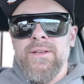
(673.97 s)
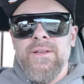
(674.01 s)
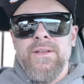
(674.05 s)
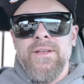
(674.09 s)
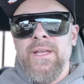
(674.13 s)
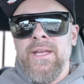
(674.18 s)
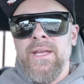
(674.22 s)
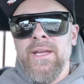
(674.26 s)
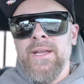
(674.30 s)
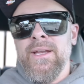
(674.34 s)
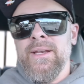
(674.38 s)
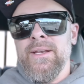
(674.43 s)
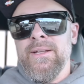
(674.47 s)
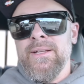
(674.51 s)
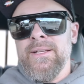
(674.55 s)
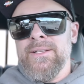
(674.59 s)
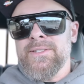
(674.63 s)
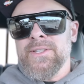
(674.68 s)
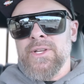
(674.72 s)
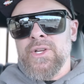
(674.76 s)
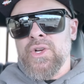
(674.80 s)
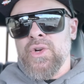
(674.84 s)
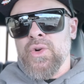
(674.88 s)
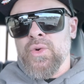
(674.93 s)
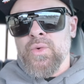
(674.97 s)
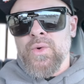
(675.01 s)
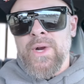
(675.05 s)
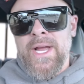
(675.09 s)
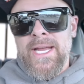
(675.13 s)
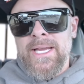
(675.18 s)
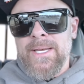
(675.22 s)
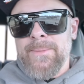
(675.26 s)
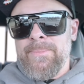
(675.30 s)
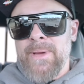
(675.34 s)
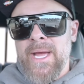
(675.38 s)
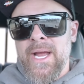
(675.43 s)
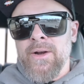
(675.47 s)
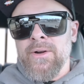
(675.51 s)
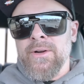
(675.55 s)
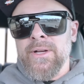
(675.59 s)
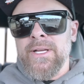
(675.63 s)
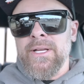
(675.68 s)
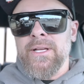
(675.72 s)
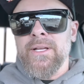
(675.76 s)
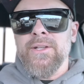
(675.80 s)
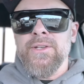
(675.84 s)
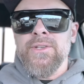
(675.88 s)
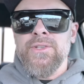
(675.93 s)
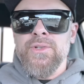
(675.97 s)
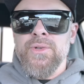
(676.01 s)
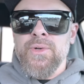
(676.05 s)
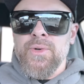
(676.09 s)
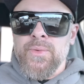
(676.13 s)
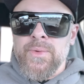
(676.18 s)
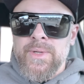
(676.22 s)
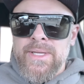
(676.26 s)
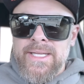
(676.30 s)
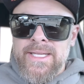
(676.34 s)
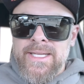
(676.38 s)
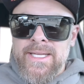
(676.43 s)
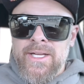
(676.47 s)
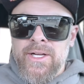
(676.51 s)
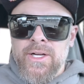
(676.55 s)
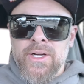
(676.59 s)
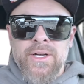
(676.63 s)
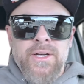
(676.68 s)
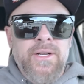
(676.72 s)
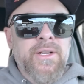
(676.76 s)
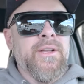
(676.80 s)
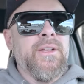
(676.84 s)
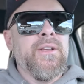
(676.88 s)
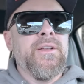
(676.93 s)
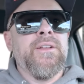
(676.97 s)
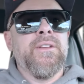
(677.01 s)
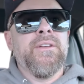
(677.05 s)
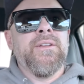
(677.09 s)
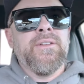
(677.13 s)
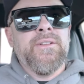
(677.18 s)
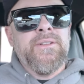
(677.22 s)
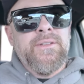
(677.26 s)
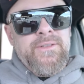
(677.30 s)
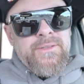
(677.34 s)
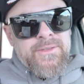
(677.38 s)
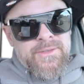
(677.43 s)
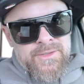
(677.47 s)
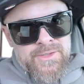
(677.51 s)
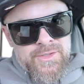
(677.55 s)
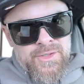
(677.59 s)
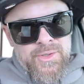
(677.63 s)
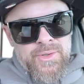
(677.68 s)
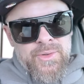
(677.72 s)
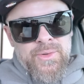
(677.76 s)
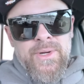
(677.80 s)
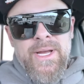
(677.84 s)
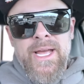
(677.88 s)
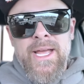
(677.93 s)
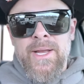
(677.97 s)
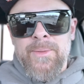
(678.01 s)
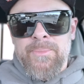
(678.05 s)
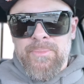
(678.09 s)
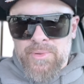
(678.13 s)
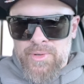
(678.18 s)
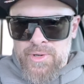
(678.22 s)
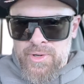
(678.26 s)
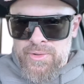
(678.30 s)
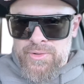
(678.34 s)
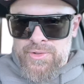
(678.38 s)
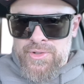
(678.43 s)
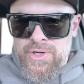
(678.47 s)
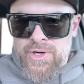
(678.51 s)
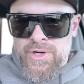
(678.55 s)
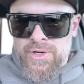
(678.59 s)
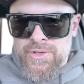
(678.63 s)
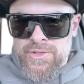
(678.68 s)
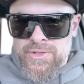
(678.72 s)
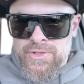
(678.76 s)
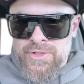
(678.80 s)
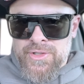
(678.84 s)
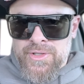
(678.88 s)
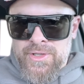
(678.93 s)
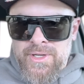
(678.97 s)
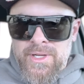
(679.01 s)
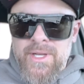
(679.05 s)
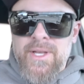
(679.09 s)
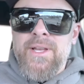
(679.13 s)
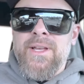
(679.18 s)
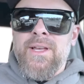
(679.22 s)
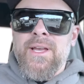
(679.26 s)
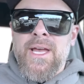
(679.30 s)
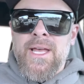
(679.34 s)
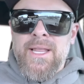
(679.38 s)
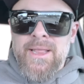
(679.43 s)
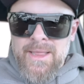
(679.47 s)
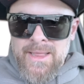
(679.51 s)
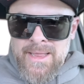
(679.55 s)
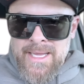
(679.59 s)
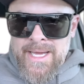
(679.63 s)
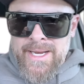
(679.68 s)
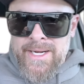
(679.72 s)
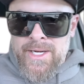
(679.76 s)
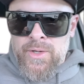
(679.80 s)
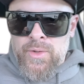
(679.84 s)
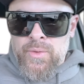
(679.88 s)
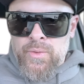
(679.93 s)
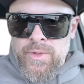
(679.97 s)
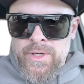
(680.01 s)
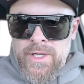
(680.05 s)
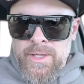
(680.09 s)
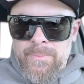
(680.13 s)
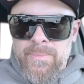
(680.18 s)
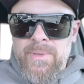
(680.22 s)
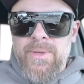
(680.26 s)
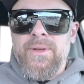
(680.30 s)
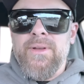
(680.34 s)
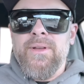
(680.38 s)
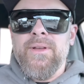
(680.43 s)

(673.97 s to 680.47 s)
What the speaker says: and it's a great pairing. Do a re-gear, do a Procharger, and let it rip.